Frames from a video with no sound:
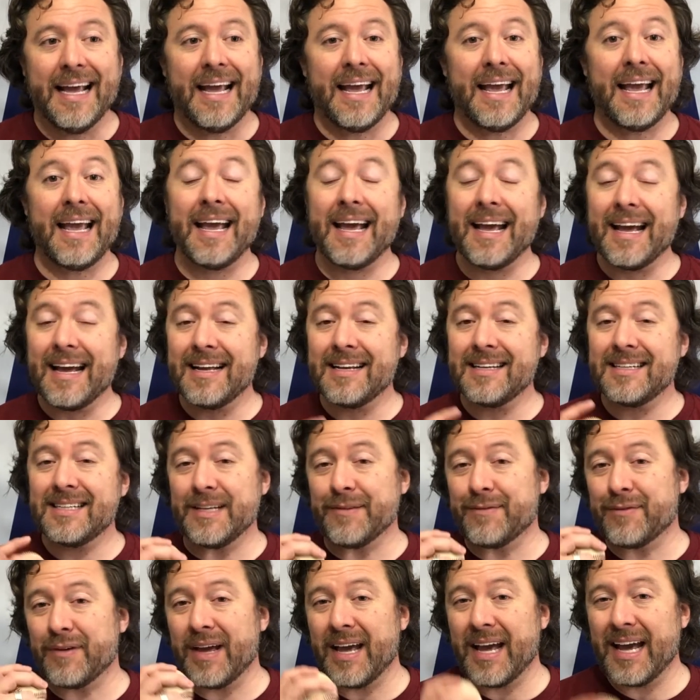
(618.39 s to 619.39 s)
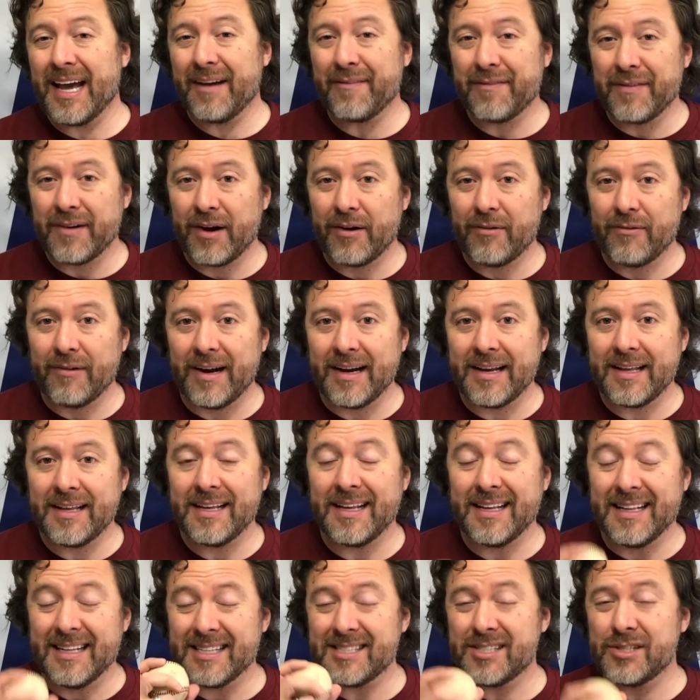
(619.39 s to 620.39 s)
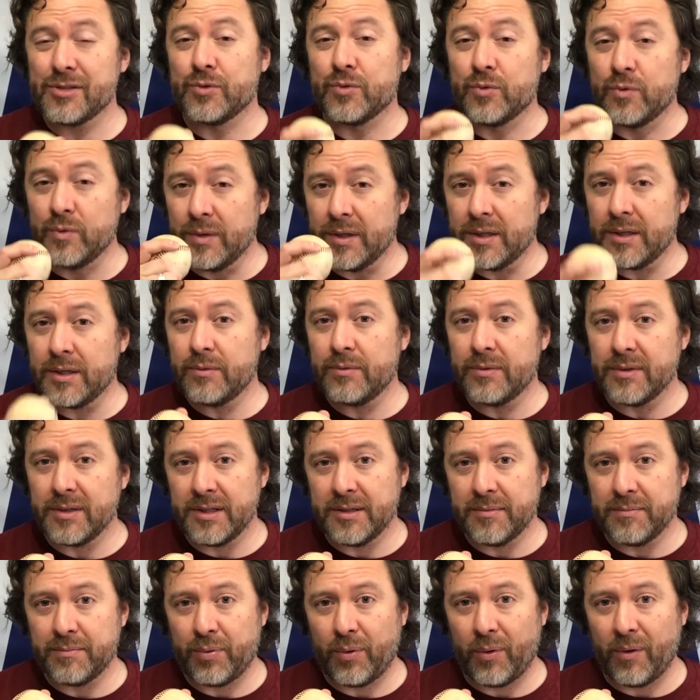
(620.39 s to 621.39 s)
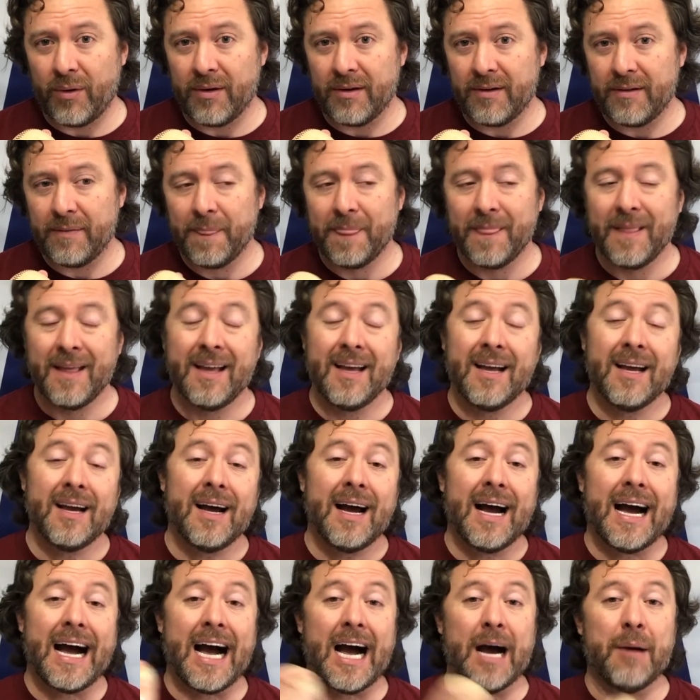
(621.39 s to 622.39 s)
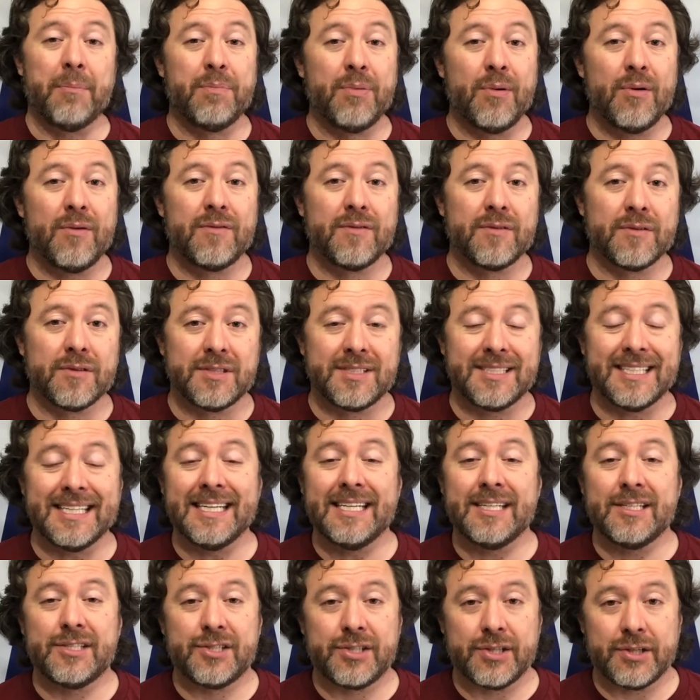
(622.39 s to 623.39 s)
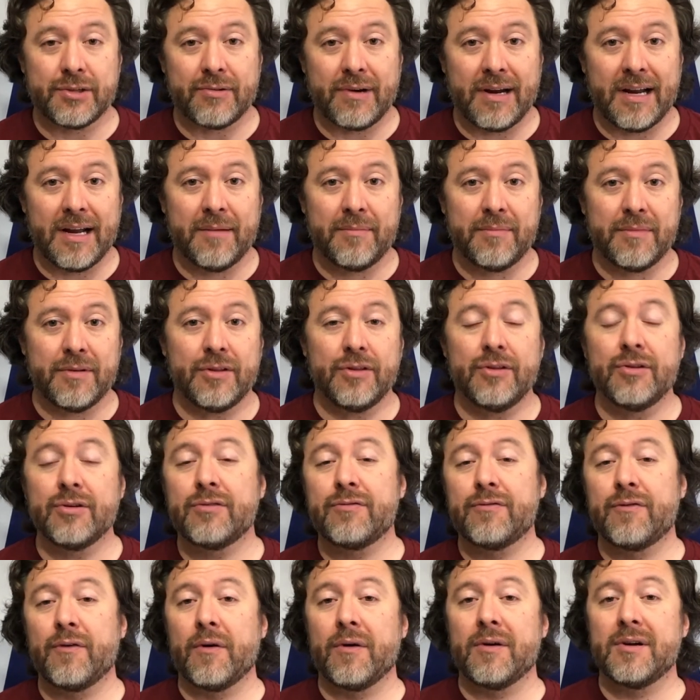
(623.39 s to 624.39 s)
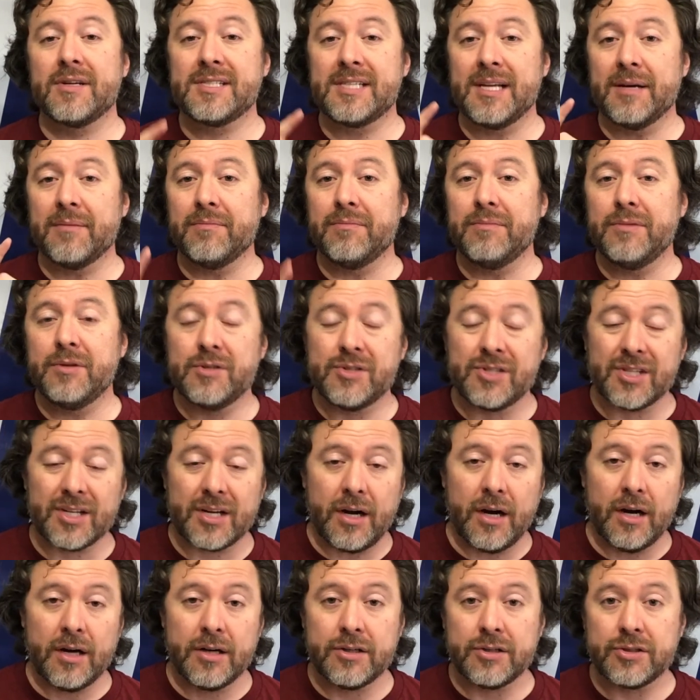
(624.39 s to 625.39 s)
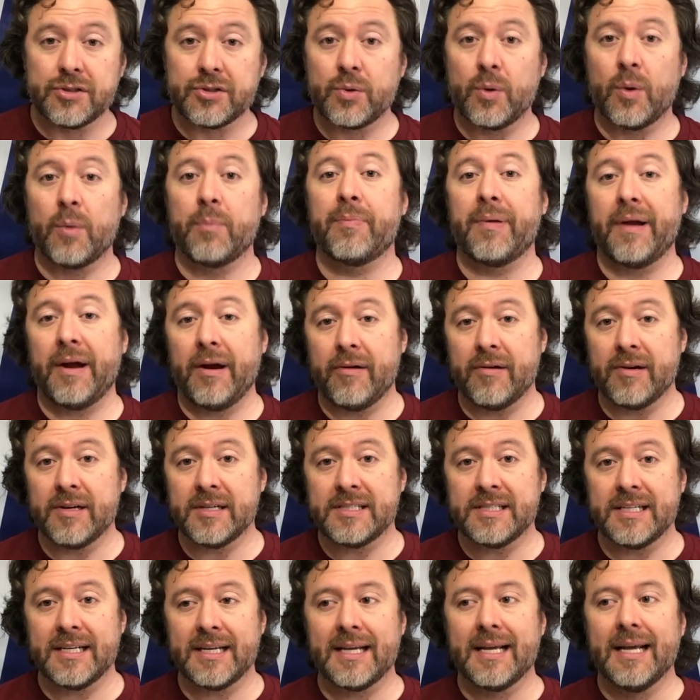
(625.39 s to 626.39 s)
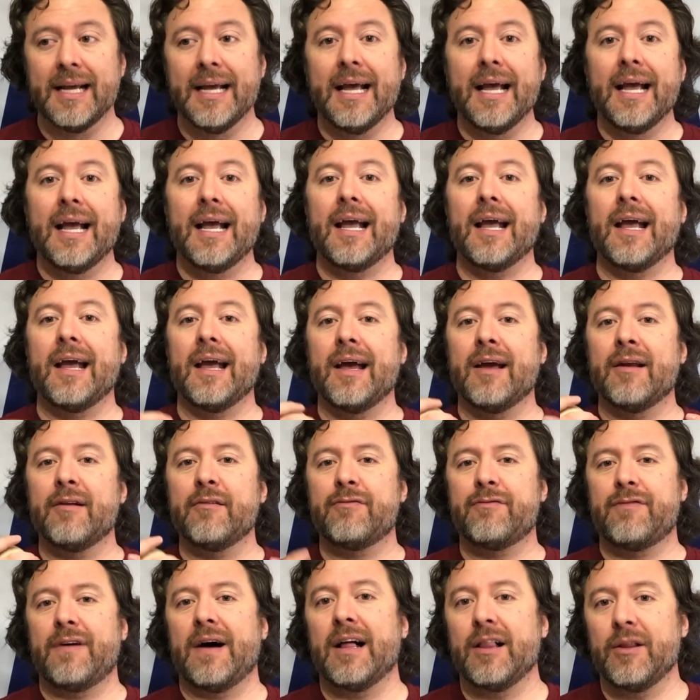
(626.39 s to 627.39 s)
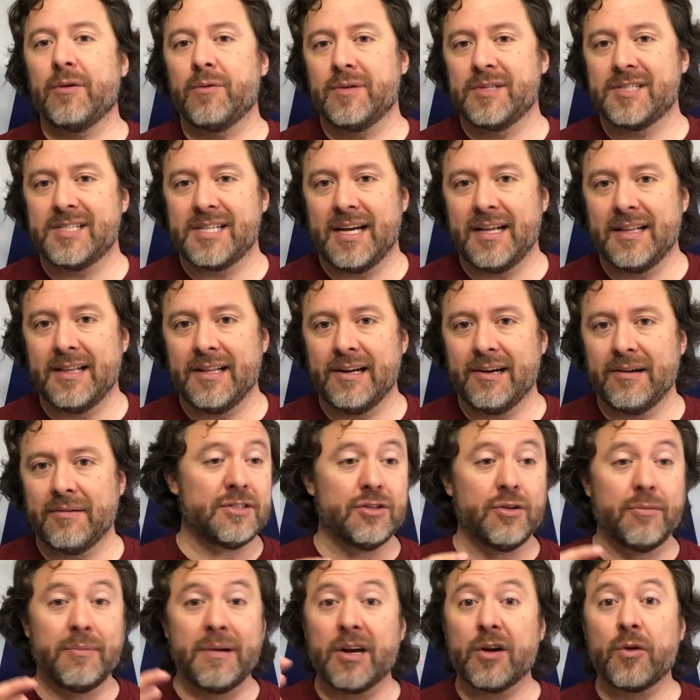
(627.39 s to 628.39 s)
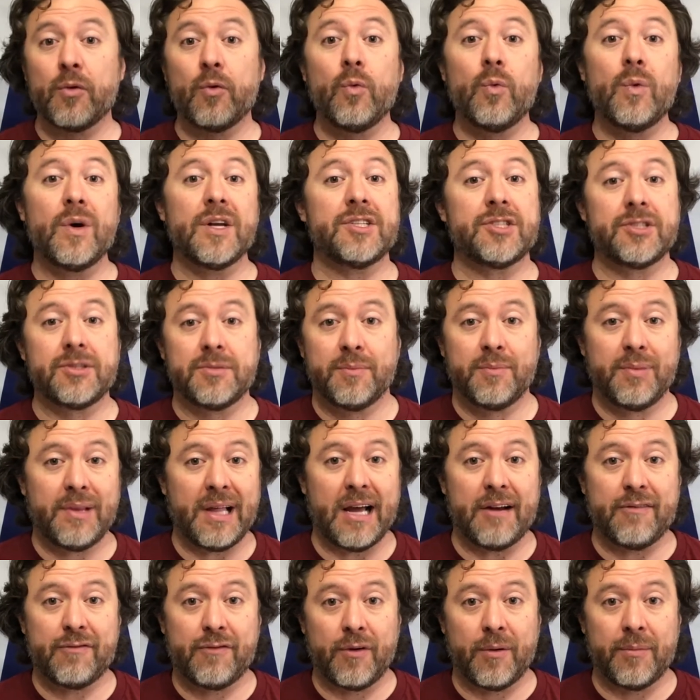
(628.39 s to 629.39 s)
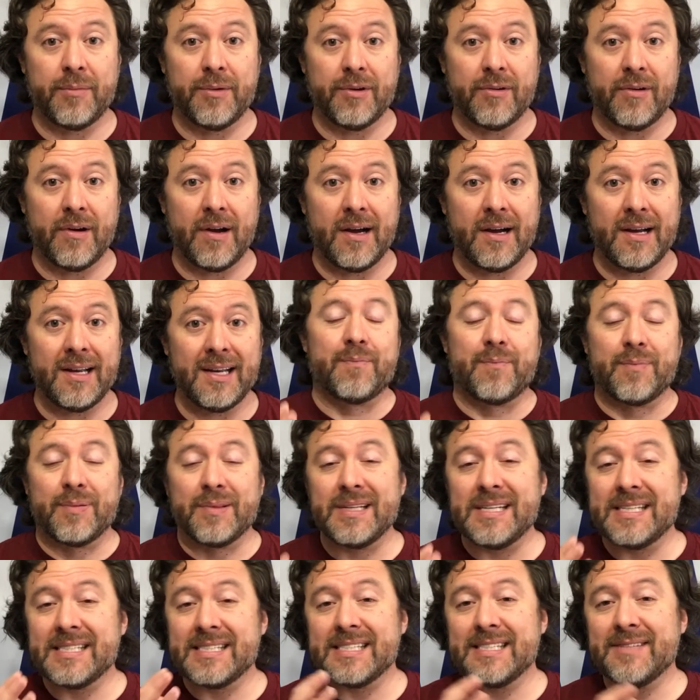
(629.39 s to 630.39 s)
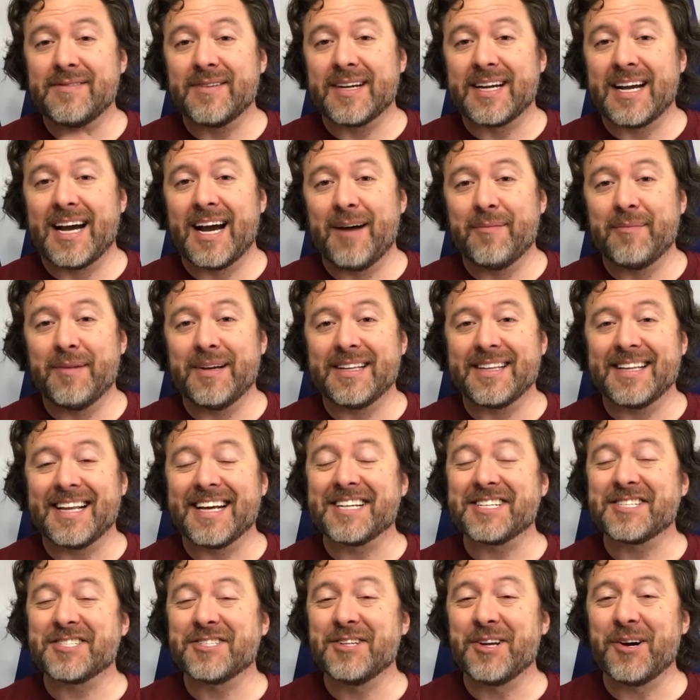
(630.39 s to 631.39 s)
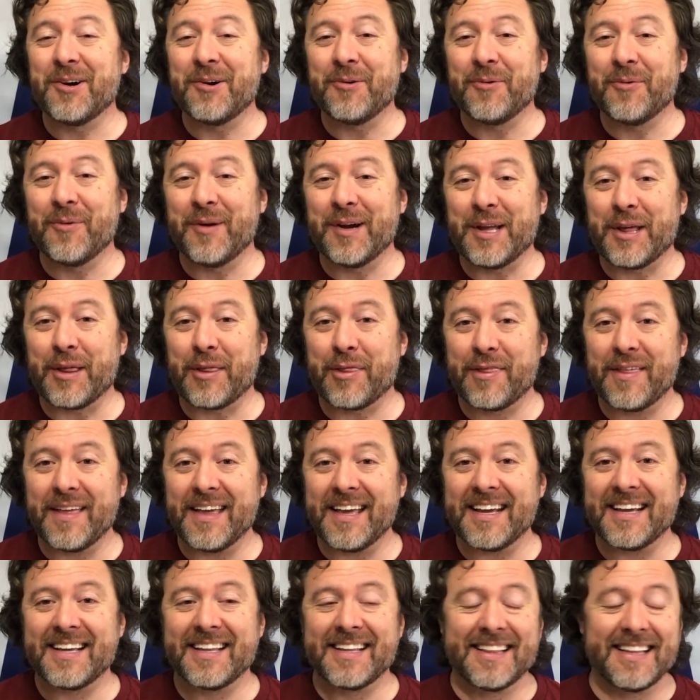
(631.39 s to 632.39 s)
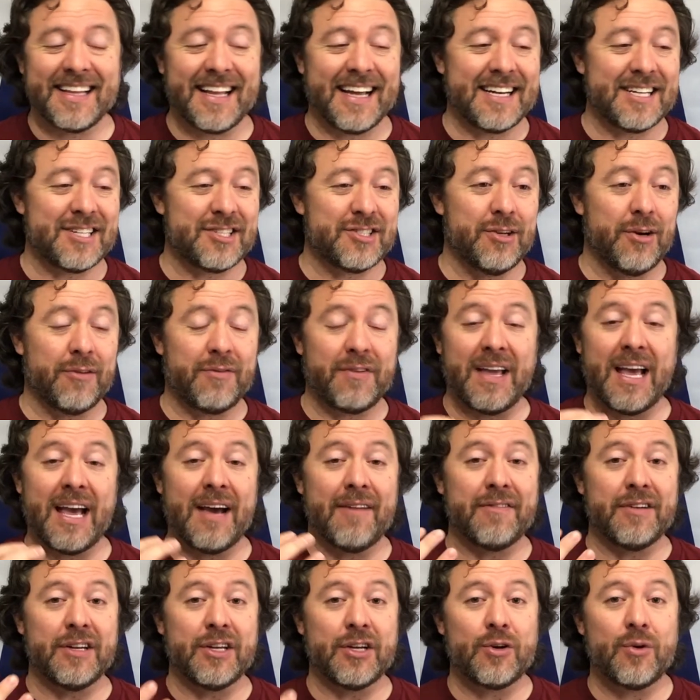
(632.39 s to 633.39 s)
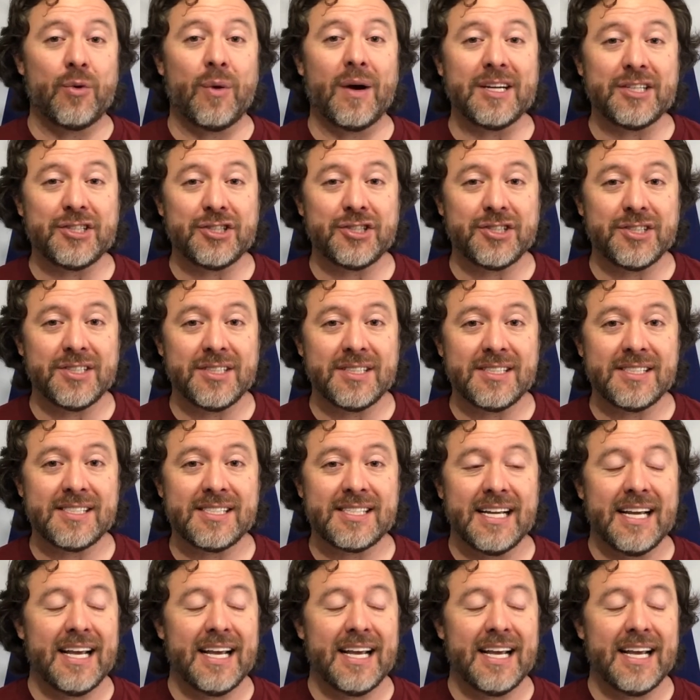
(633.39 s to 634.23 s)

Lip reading: And if you haven't already, and this is really, really important, hop over to Instagram, look for us at music_parenting, and follow us on there. No matter which platform you're on, please leave a comment. Let us know what you think. Let us know if you have any questions.